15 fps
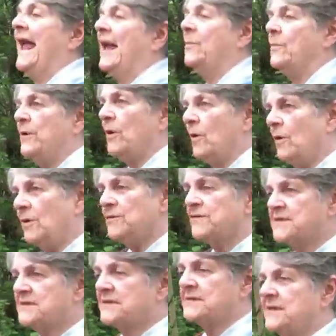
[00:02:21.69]
And we
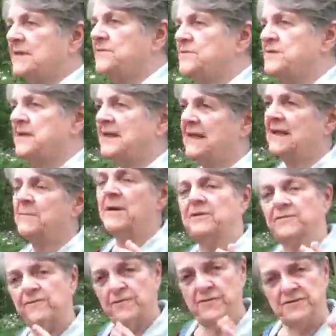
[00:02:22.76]
also, the interesting thing about
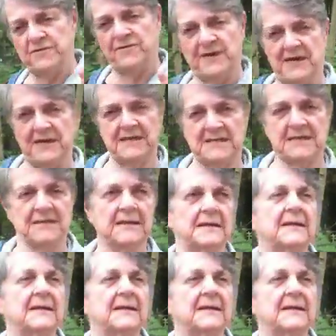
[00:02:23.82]
the first phase